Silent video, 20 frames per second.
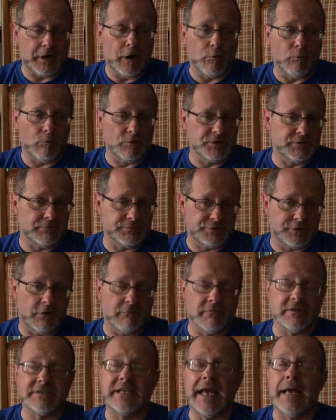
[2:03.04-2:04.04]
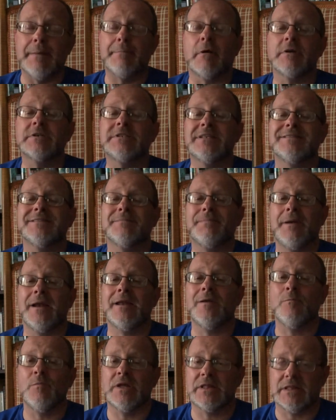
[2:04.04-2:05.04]
our worship service and
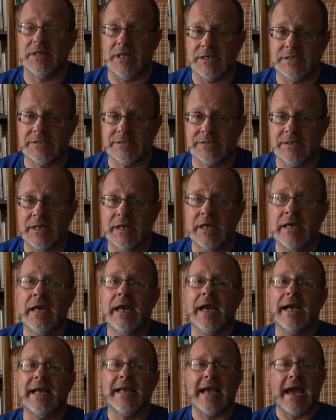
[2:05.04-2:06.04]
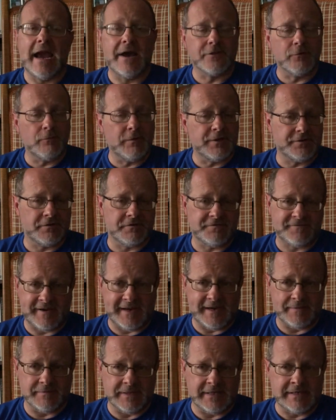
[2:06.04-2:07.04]
participating with us. Gather with your
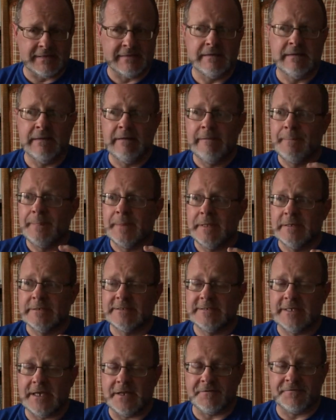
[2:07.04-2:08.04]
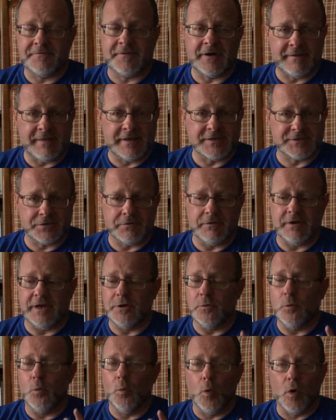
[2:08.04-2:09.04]
family. Sit in front of that screen,
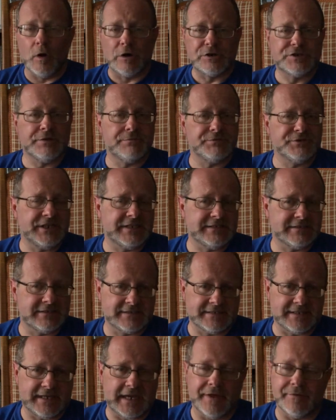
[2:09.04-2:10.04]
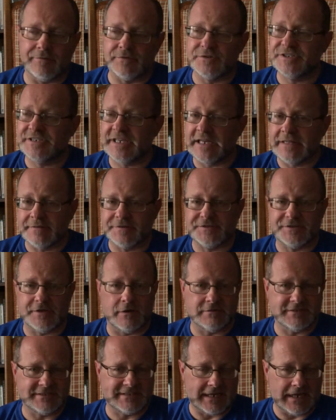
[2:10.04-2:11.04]
worship Jesus together, sing the
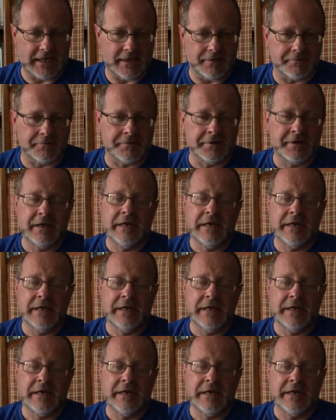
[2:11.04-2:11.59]
songs together.